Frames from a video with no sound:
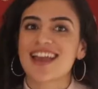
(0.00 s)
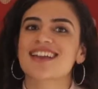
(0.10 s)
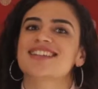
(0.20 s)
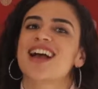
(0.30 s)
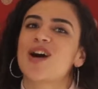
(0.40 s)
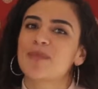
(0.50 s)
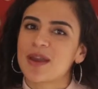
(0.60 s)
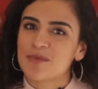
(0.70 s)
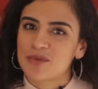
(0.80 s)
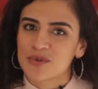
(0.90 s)
and help
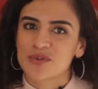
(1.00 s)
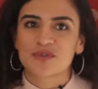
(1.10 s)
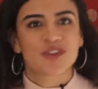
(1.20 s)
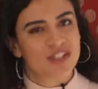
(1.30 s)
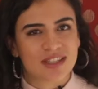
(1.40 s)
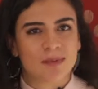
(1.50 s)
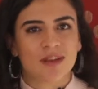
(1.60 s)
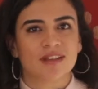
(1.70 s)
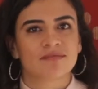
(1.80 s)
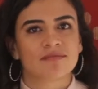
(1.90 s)
improve your discipline.